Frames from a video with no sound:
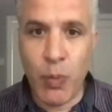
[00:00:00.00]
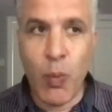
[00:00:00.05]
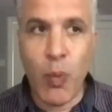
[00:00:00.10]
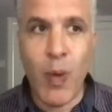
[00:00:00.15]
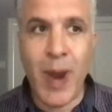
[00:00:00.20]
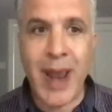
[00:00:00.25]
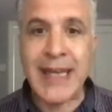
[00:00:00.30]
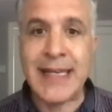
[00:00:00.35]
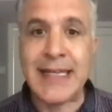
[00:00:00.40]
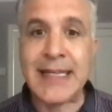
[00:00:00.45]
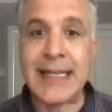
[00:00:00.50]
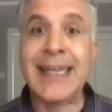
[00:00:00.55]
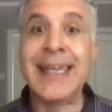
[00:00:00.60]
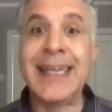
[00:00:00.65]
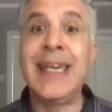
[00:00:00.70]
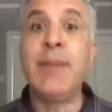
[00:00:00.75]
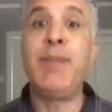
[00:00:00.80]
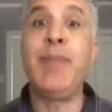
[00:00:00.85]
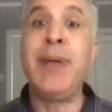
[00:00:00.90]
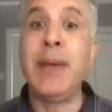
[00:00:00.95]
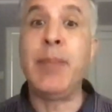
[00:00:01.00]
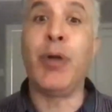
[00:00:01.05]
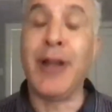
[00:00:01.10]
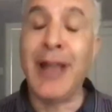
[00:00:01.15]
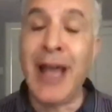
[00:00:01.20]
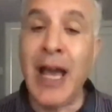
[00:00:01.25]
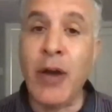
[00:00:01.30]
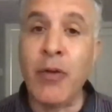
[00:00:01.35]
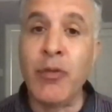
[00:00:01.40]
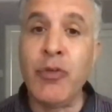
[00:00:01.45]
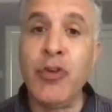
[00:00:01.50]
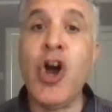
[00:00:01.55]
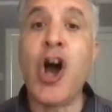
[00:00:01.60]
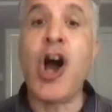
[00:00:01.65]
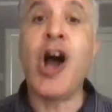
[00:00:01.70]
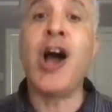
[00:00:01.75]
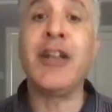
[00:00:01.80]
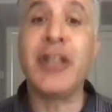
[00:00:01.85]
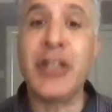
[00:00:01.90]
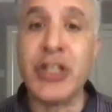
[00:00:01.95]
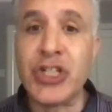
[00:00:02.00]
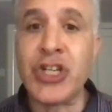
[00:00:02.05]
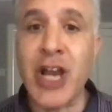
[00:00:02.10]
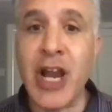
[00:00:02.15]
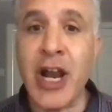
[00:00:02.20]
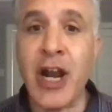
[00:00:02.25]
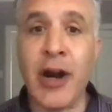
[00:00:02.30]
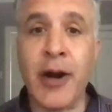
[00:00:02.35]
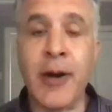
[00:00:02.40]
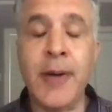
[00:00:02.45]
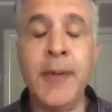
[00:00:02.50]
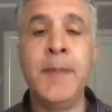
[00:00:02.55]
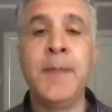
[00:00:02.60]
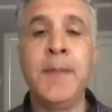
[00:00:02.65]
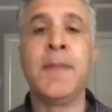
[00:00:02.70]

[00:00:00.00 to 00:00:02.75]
way to keep people out, not to share,